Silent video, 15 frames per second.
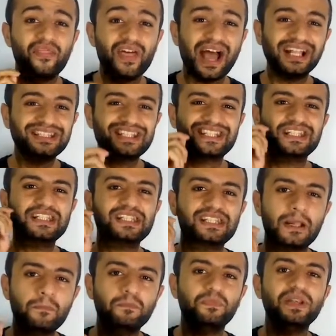That's
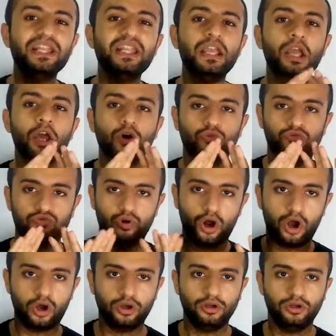simply
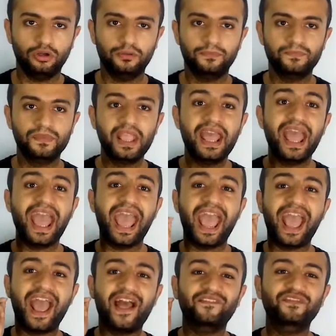wrong
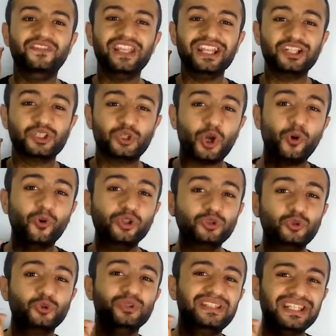and is
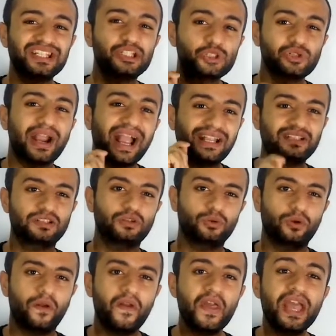going to distract
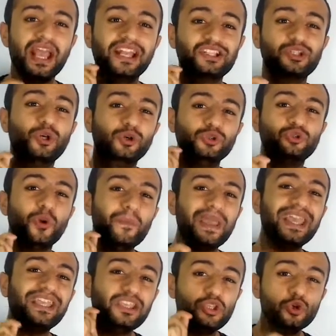you. It's going to
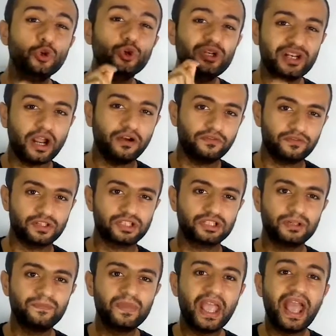make you
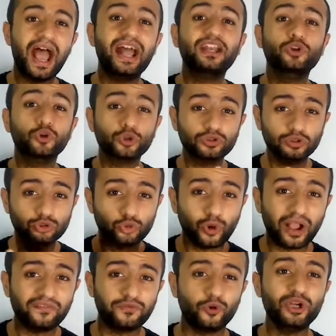nervous. And in order
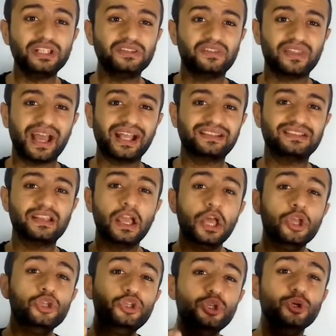to avoid that,
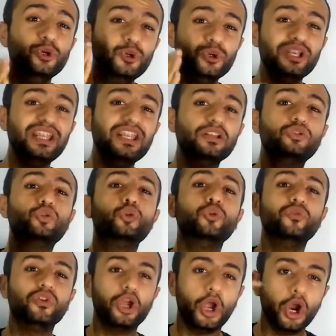you need
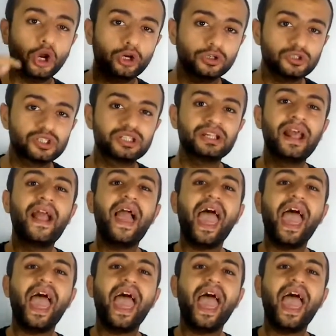to rehearse